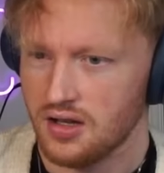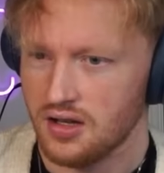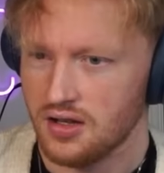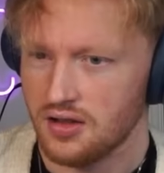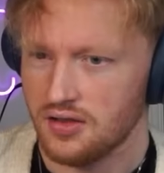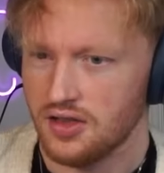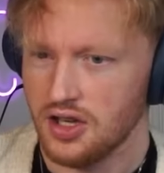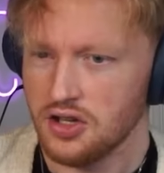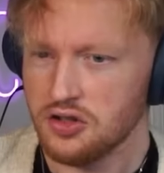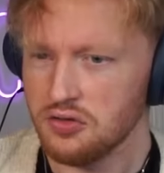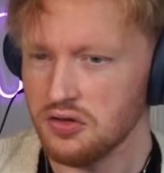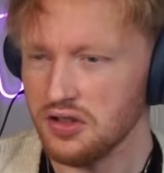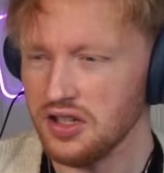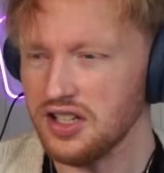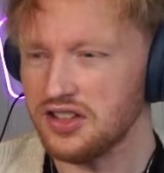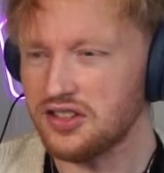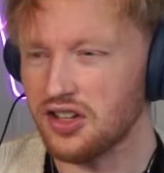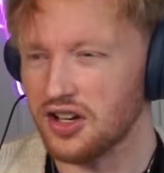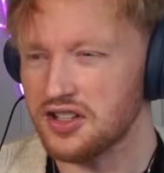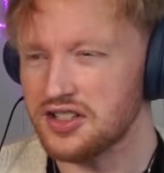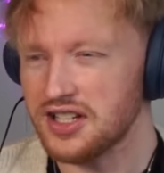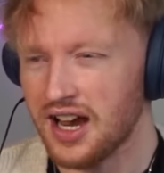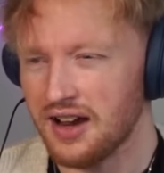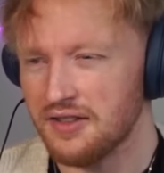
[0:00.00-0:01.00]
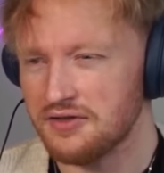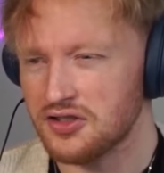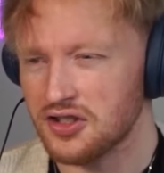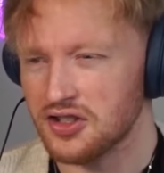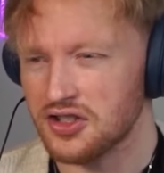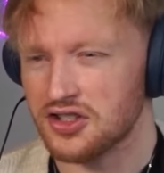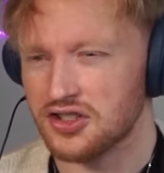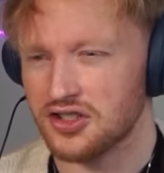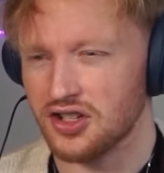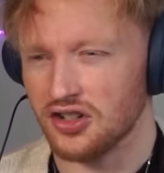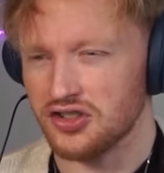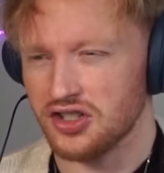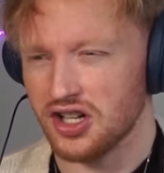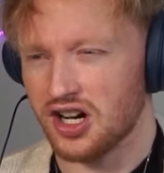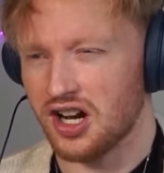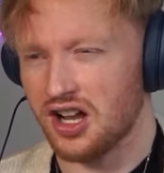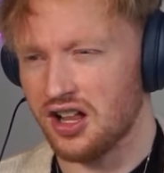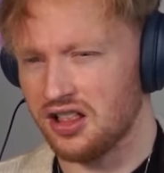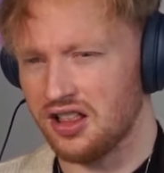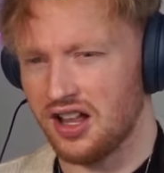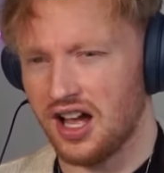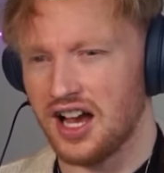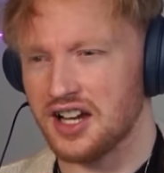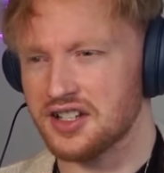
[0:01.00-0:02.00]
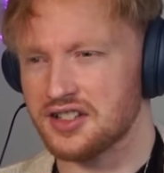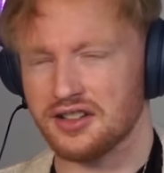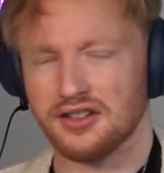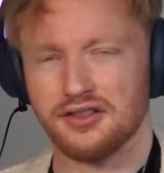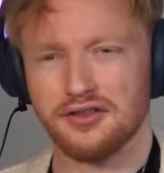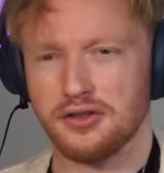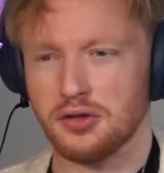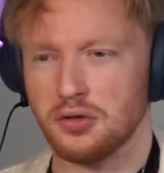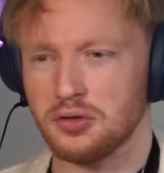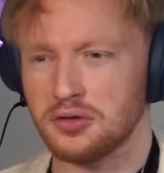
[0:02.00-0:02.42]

This really does have just such a classic feel